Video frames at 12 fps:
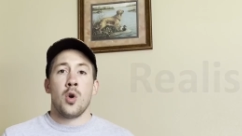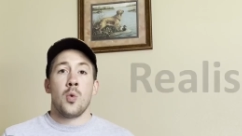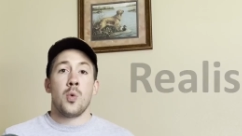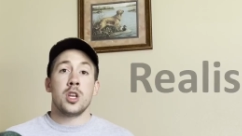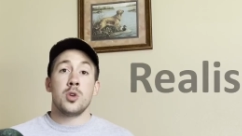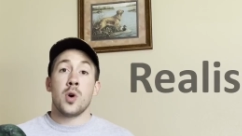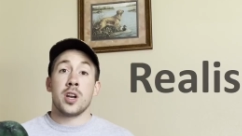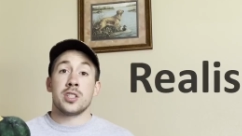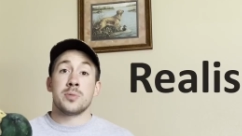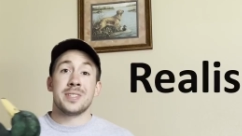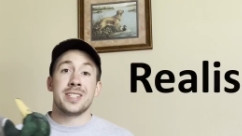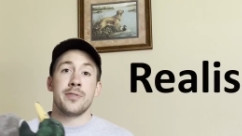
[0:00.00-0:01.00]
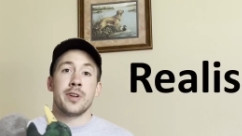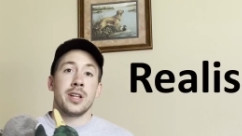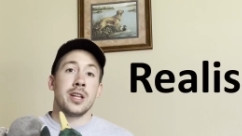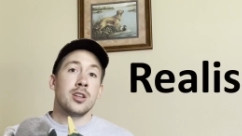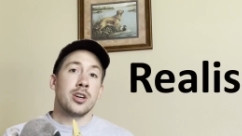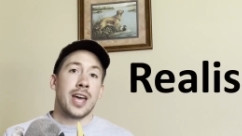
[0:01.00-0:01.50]
When you want to specifically
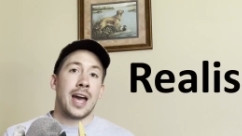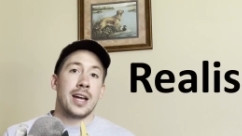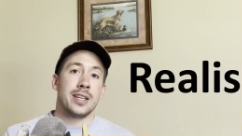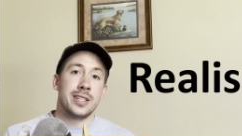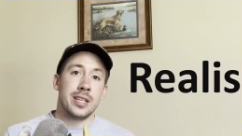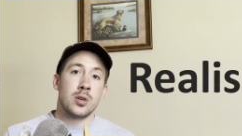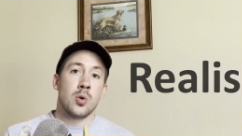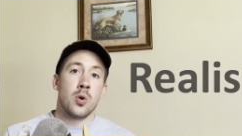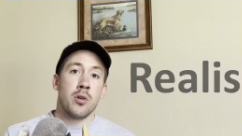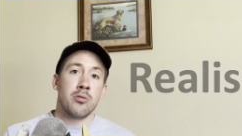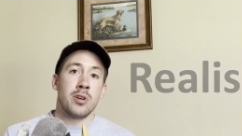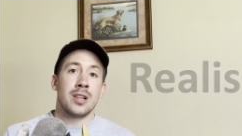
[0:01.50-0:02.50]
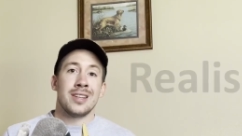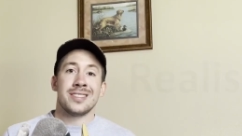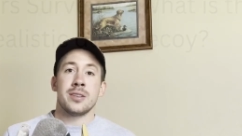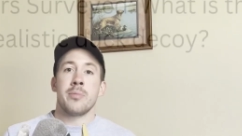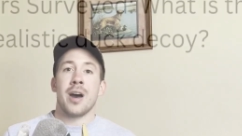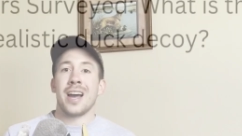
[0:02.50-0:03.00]
look at decoy
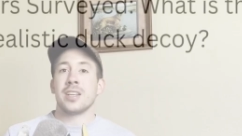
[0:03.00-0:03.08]
realism, I